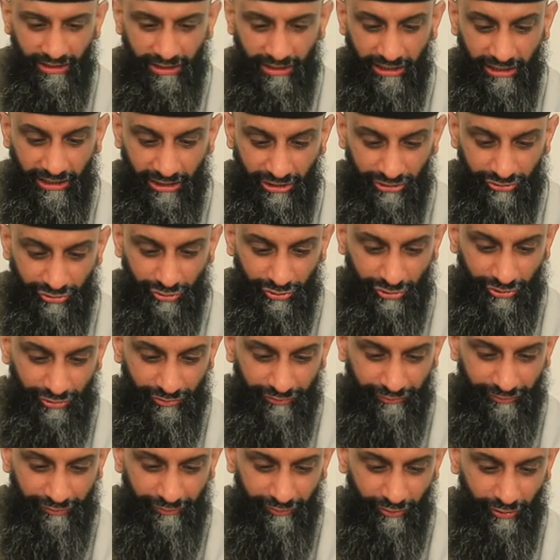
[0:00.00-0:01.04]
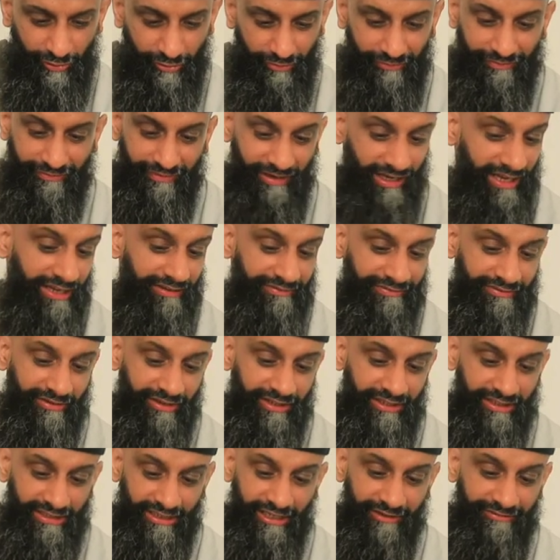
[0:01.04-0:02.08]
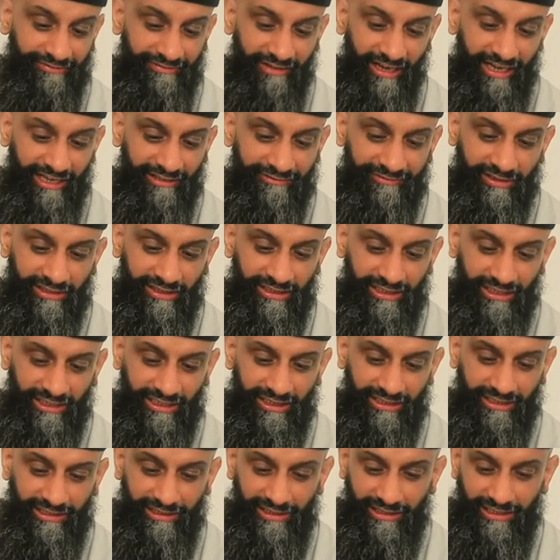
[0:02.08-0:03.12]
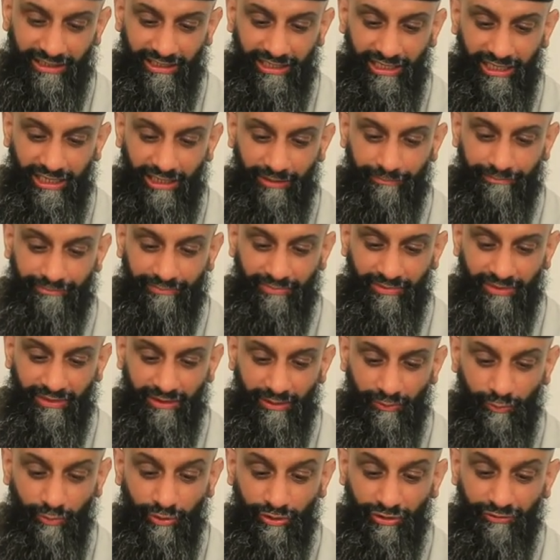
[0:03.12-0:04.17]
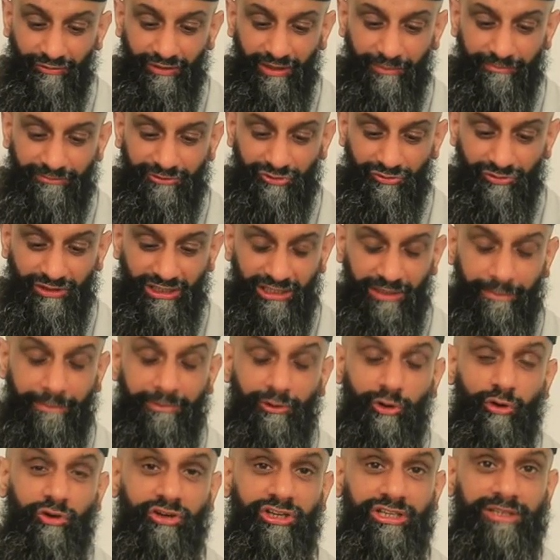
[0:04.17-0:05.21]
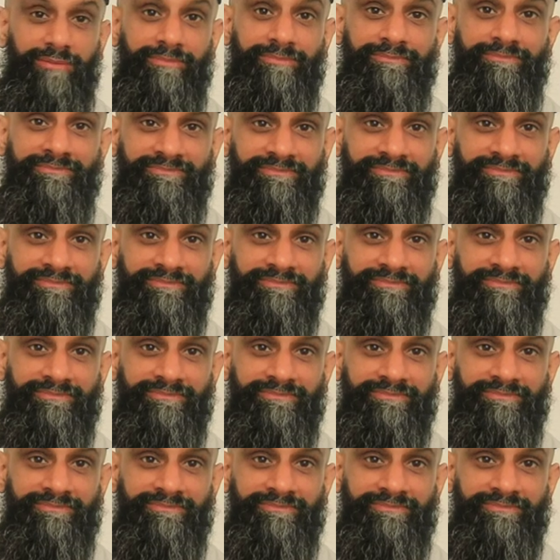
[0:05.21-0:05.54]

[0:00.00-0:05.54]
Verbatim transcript: Uh, two, four, five. Yeah, five. Um, one of them is really broken.